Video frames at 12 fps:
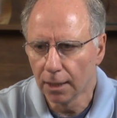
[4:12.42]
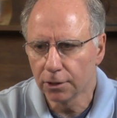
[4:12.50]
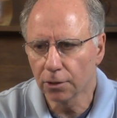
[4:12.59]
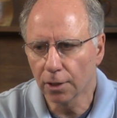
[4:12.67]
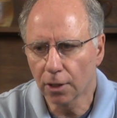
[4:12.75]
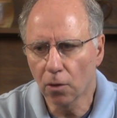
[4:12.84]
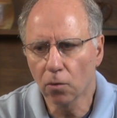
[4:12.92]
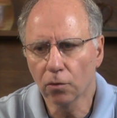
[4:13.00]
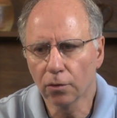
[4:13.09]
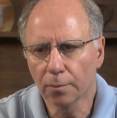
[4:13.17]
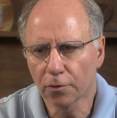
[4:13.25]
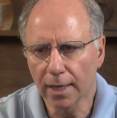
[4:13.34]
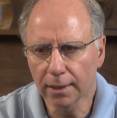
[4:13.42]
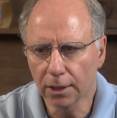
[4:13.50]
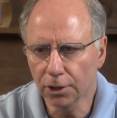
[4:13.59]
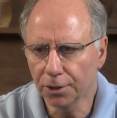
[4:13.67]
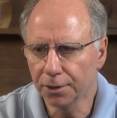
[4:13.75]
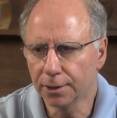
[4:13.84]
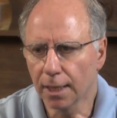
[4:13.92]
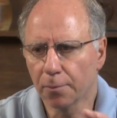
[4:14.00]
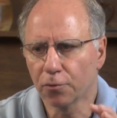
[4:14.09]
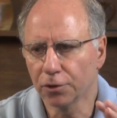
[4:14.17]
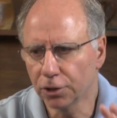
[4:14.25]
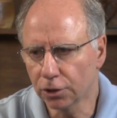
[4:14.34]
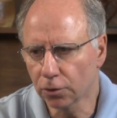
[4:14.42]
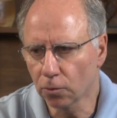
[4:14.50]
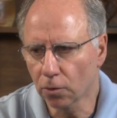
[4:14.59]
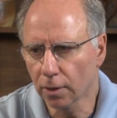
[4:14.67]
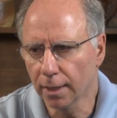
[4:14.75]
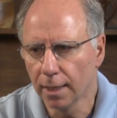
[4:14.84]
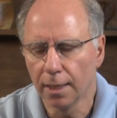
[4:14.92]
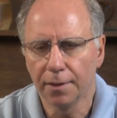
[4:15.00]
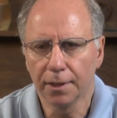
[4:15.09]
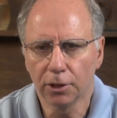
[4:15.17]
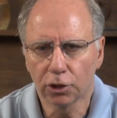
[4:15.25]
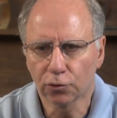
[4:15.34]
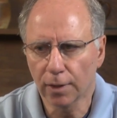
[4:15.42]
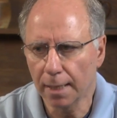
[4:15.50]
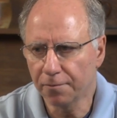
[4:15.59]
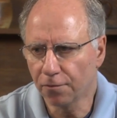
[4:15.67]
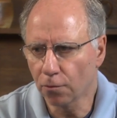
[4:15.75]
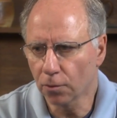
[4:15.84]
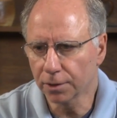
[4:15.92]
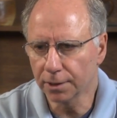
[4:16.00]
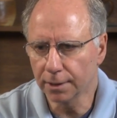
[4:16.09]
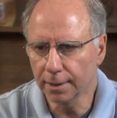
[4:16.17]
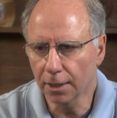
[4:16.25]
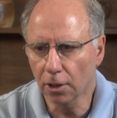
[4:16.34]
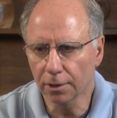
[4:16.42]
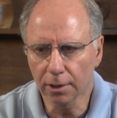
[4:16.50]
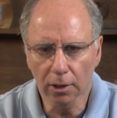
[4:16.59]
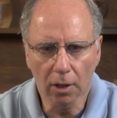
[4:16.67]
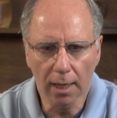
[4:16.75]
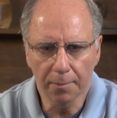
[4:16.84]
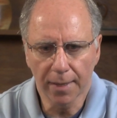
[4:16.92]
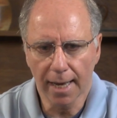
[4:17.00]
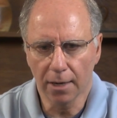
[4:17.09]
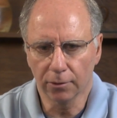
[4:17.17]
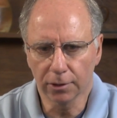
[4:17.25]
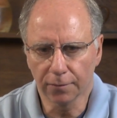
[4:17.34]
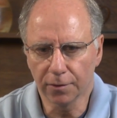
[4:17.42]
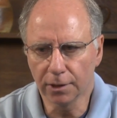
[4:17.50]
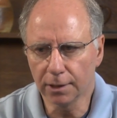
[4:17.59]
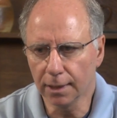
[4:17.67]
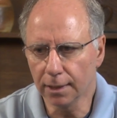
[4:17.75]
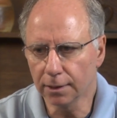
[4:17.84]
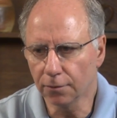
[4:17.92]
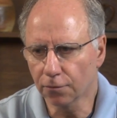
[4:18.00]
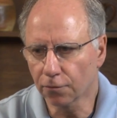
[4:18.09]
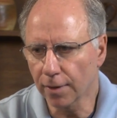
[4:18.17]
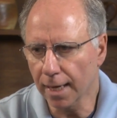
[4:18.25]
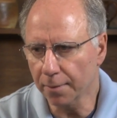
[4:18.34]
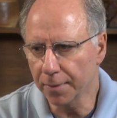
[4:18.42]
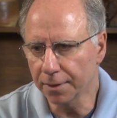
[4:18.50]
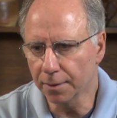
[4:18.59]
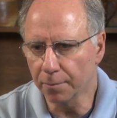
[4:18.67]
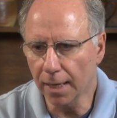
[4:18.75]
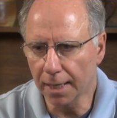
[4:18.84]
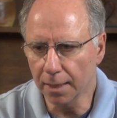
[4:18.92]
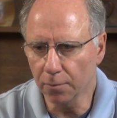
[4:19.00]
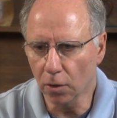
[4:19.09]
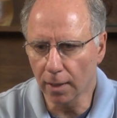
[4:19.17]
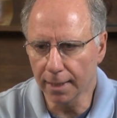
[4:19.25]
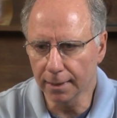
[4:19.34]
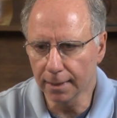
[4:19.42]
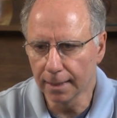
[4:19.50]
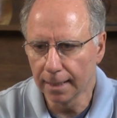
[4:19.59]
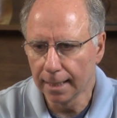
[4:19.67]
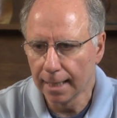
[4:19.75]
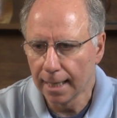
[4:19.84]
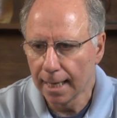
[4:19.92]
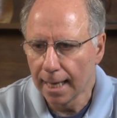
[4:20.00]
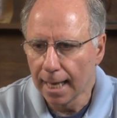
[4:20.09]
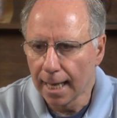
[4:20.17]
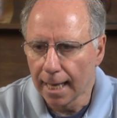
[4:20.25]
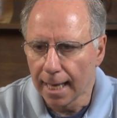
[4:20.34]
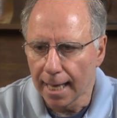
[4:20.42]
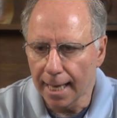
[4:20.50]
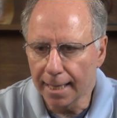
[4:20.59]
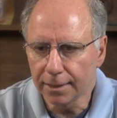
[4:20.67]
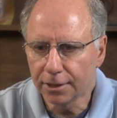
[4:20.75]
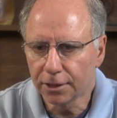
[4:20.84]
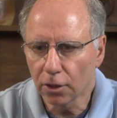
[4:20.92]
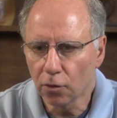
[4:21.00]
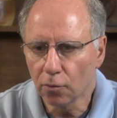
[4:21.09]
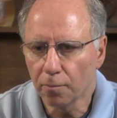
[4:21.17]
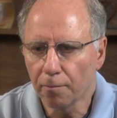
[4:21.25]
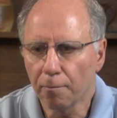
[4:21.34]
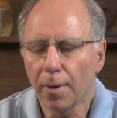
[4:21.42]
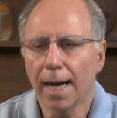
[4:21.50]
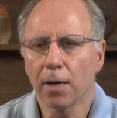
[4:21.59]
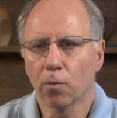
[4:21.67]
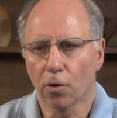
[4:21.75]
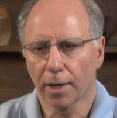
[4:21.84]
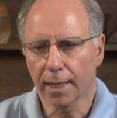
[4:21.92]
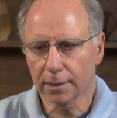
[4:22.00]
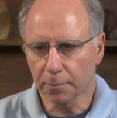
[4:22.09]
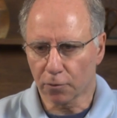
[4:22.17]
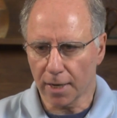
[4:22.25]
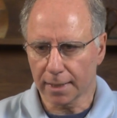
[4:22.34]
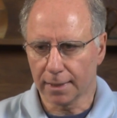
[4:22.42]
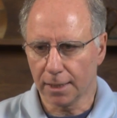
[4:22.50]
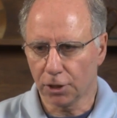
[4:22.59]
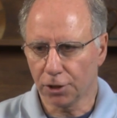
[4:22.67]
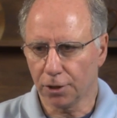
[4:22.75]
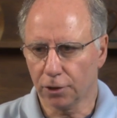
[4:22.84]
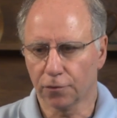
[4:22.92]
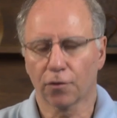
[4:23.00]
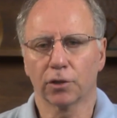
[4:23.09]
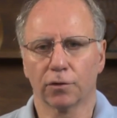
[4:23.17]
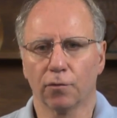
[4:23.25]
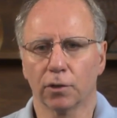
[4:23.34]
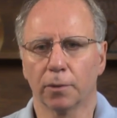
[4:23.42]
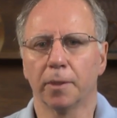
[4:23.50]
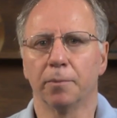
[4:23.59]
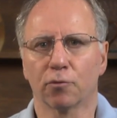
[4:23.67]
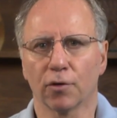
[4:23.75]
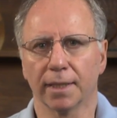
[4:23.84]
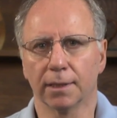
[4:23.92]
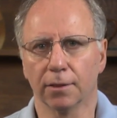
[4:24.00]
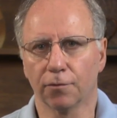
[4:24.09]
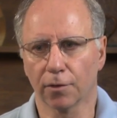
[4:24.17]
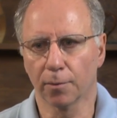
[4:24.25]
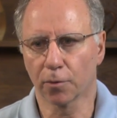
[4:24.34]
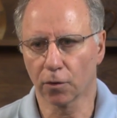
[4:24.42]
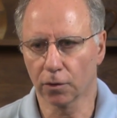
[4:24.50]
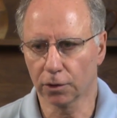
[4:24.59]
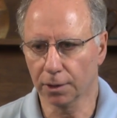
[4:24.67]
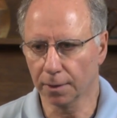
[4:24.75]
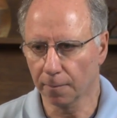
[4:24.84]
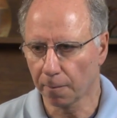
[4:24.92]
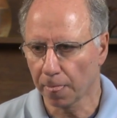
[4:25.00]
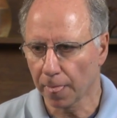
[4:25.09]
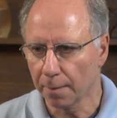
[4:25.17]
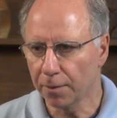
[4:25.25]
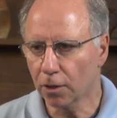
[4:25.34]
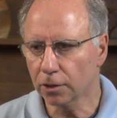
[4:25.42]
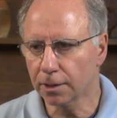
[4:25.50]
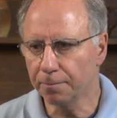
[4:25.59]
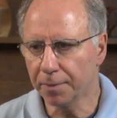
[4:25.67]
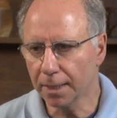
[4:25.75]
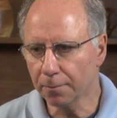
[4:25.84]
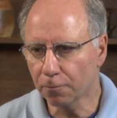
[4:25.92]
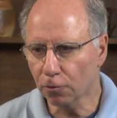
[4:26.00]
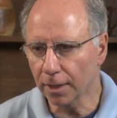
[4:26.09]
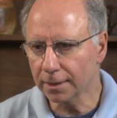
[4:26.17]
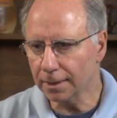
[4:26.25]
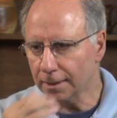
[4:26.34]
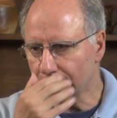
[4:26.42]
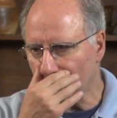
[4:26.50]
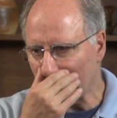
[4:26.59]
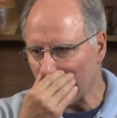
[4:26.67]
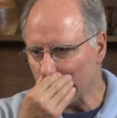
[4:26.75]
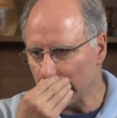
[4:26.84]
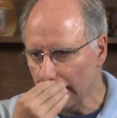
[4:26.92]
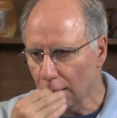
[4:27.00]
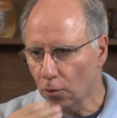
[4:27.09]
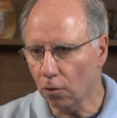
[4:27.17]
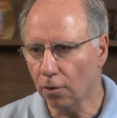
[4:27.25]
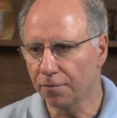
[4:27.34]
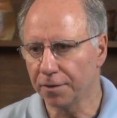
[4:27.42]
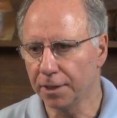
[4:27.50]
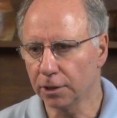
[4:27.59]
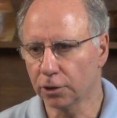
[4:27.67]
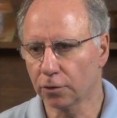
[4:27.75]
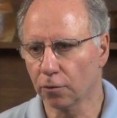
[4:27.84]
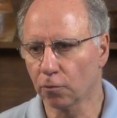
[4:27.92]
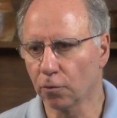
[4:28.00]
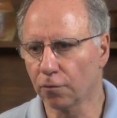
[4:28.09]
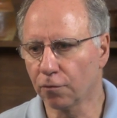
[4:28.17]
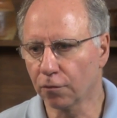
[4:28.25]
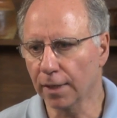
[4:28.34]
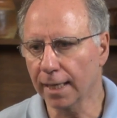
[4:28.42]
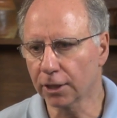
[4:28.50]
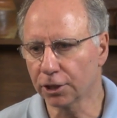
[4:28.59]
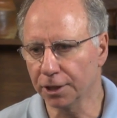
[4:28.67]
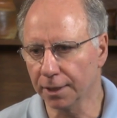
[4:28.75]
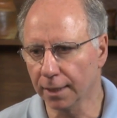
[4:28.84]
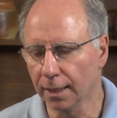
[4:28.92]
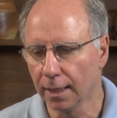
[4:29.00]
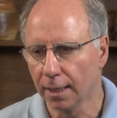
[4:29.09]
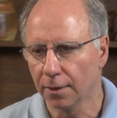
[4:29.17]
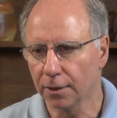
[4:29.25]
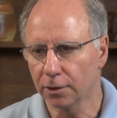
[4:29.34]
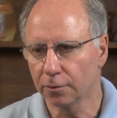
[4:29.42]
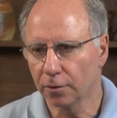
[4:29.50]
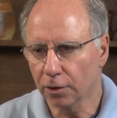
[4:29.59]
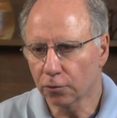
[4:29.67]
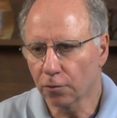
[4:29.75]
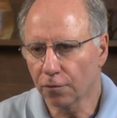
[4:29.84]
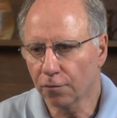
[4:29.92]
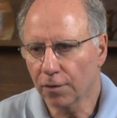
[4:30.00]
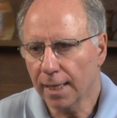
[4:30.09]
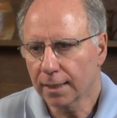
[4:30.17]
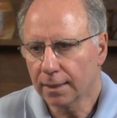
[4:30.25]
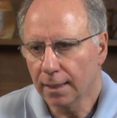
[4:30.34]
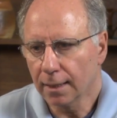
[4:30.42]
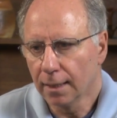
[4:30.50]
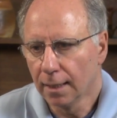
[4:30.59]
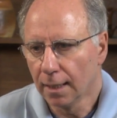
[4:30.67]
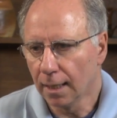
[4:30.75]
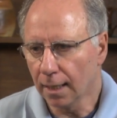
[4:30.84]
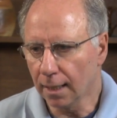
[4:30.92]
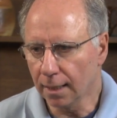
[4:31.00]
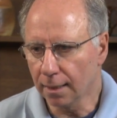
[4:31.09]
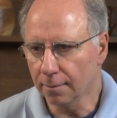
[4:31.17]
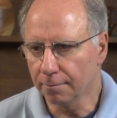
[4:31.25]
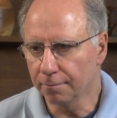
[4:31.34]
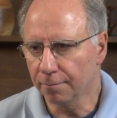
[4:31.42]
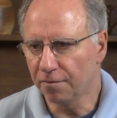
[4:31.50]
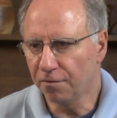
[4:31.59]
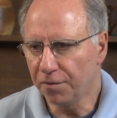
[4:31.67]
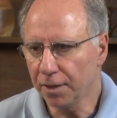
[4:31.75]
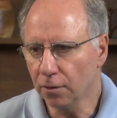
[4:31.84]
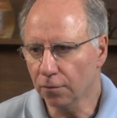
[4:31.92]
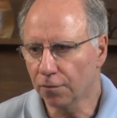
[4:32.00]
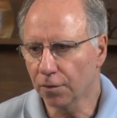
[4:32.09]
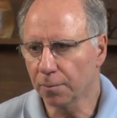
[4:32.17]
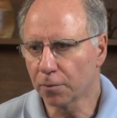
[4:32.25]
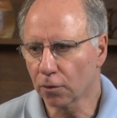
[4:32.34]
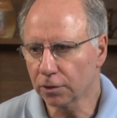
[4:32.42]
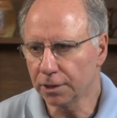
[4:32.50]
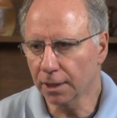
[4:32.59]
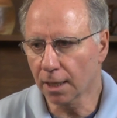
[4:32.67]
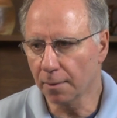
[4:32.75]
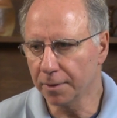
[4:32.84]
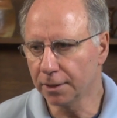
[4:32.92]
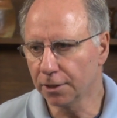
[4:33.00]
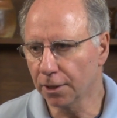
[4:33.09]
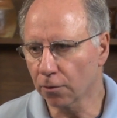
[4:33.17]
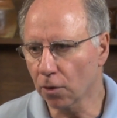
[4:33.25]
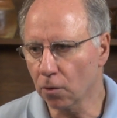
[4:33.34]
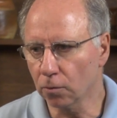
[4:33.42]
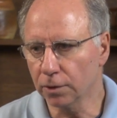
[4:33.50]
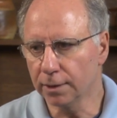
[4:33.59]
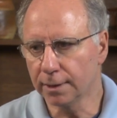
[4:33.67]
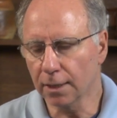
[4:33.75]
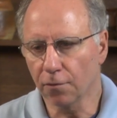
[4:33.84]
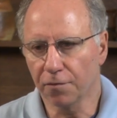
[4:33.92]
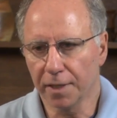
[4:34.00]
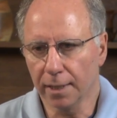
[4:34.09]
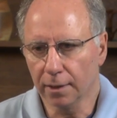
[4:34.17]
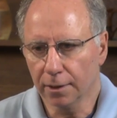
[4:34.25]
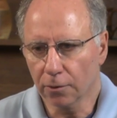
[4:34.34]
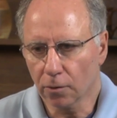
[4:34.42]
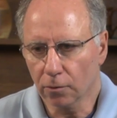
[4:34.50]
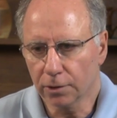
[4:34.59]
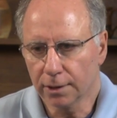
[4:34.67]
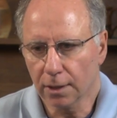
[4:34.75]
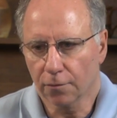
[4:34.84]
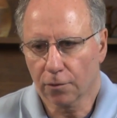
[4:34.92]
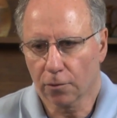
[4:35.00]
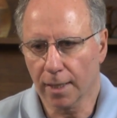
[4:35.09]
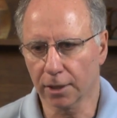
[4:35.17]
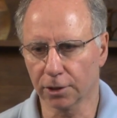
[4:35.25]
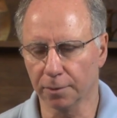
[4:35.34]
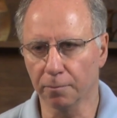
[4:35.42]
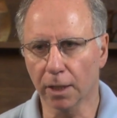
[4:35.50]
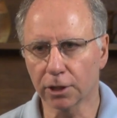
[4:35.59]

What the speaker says: So the goal of the practitioner is to help restore these trapped forces that underlie patterns of disease and fragment the body-mind. And so my work as a practitioner is, first of all, to be present for the person. Because in being present, I offer this reflection, this reflecting field for the person to come into their own self-healing, their own self-correction.